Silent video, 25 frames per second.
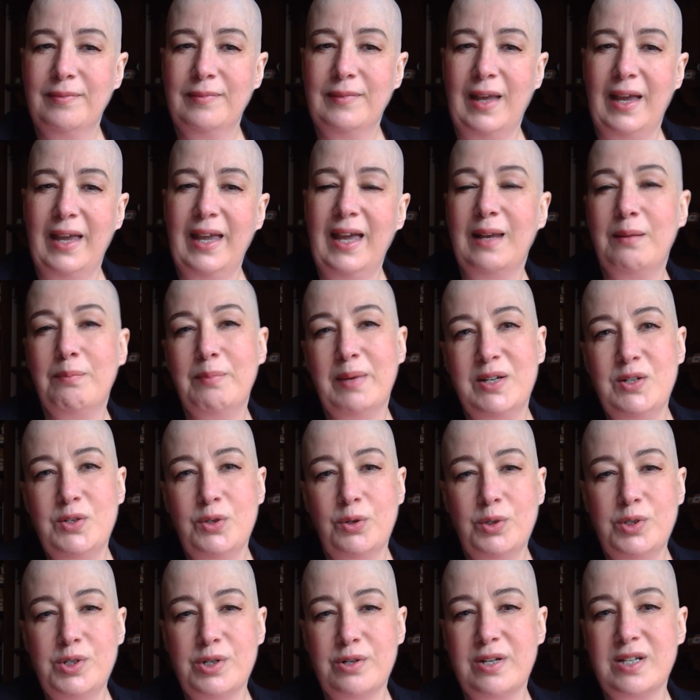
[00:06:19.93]
I had my
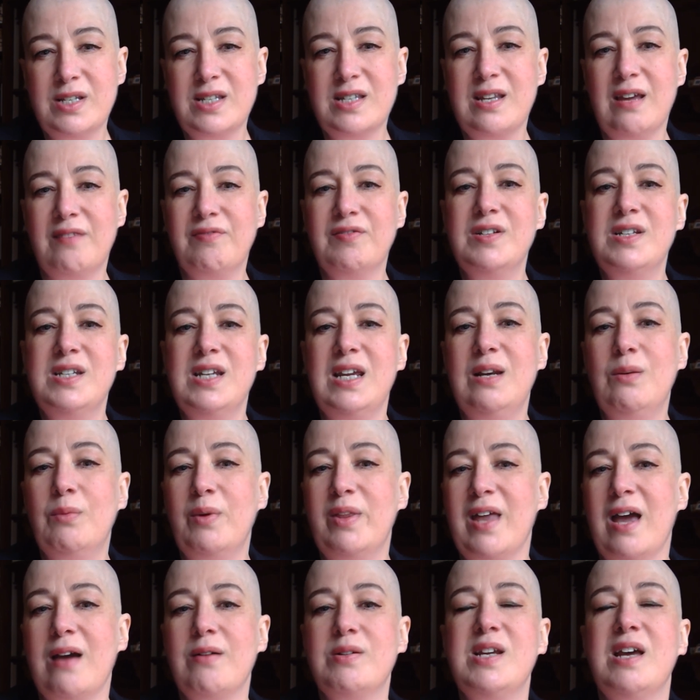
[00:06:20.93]
daughter at 17
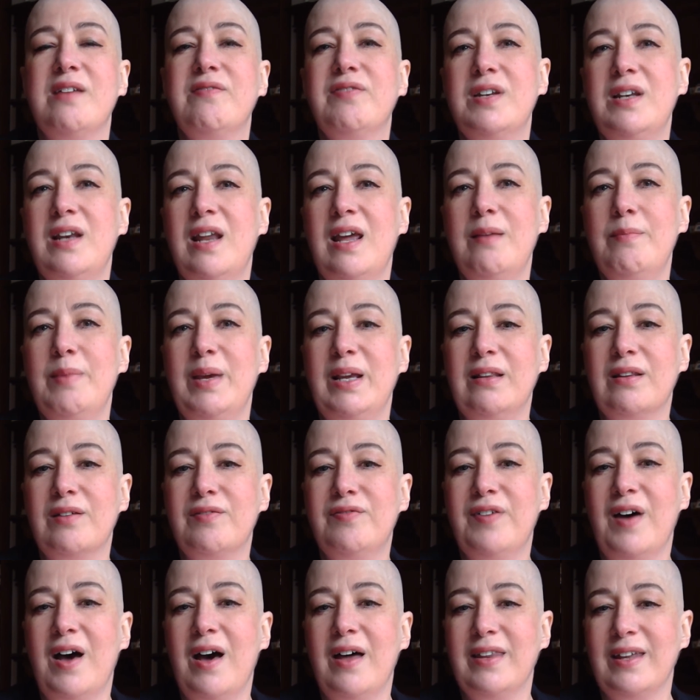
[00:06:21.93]
without ever naming the
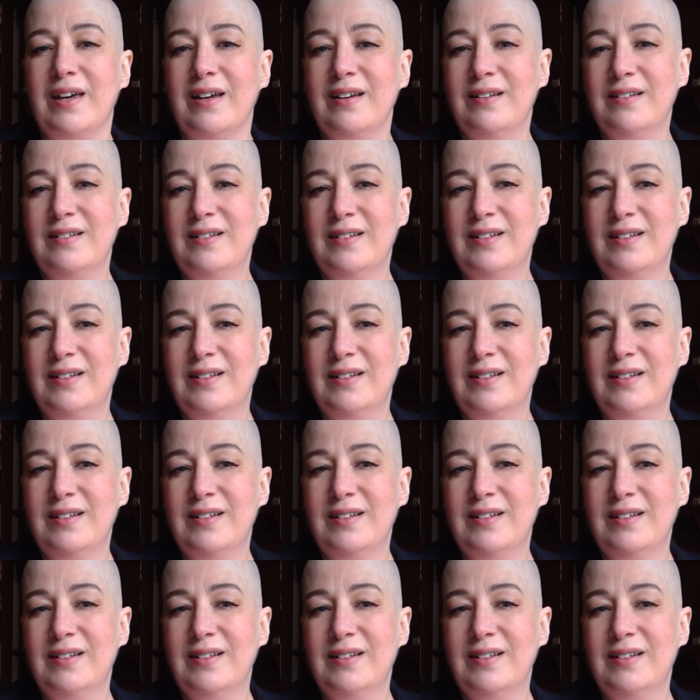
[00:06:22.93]
father.